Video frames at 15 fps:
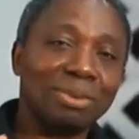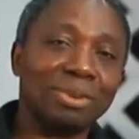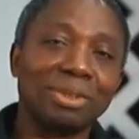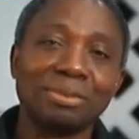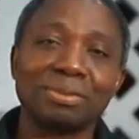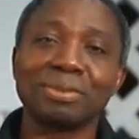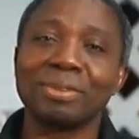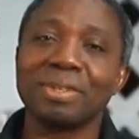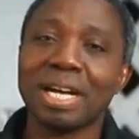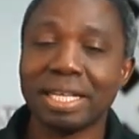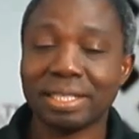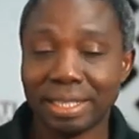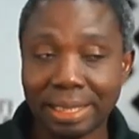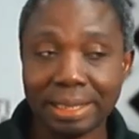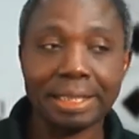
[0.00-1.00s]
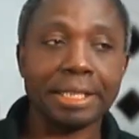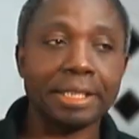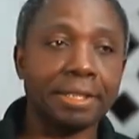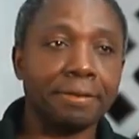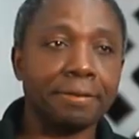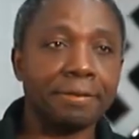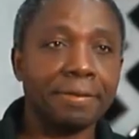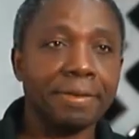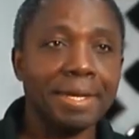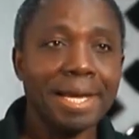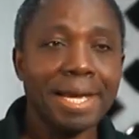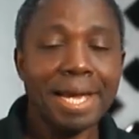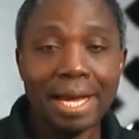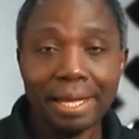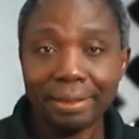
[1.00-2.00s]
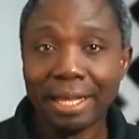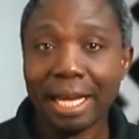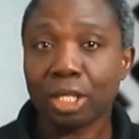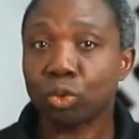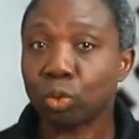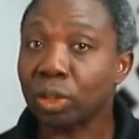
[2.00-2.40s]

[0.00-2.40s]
beautiful as adjective. And that's